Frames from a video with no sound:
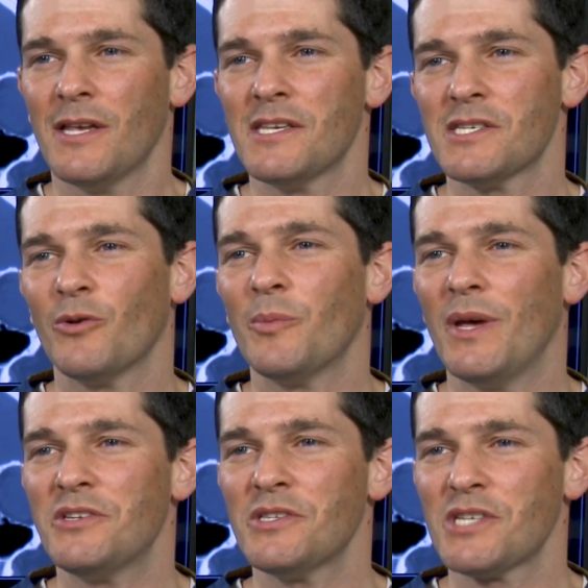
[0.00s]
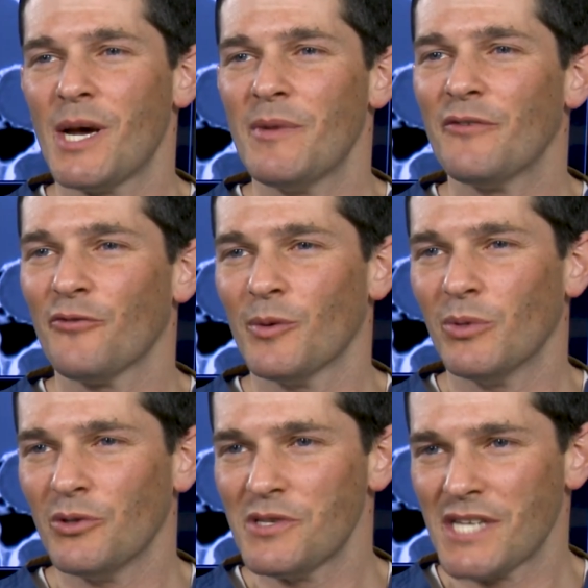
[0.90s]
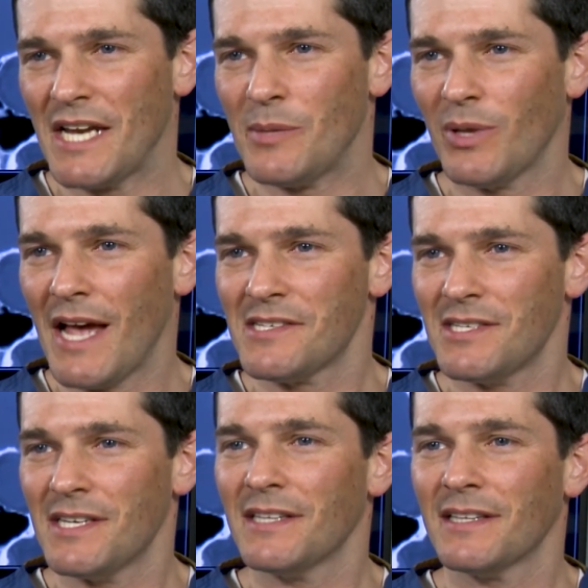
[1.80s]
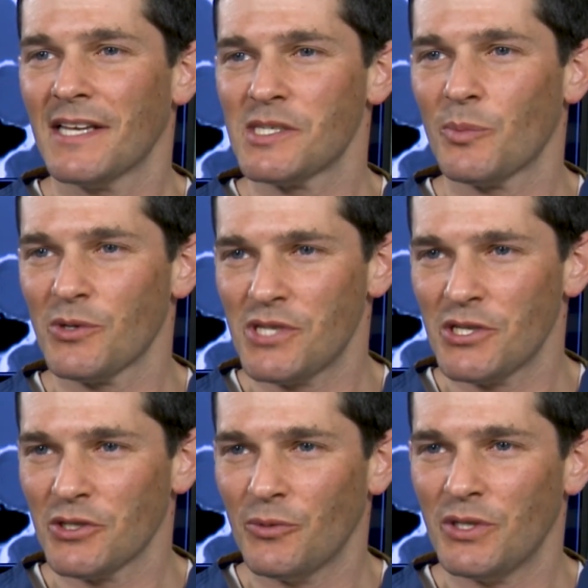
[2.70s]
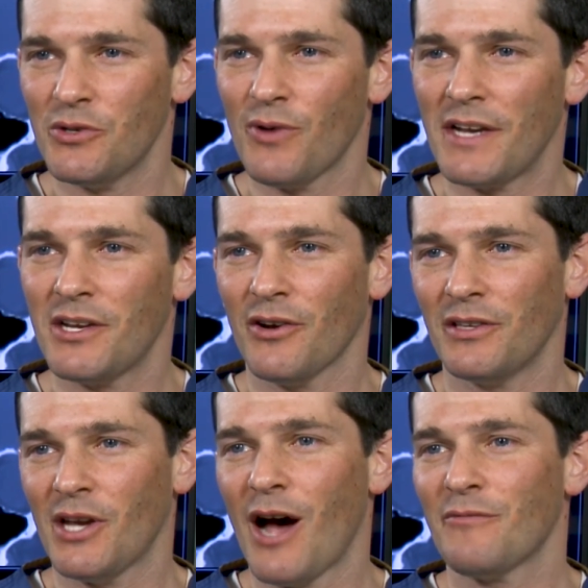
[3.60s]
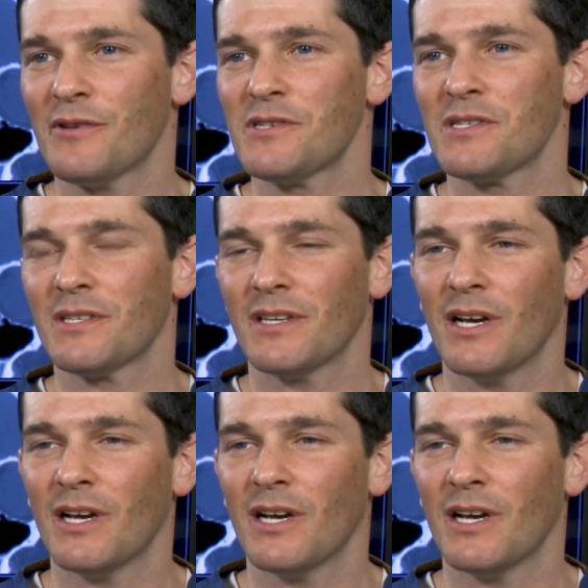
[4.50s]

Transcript: So when patients come in for a balloon sinuplasty, that's a procedure that we do right here in the office.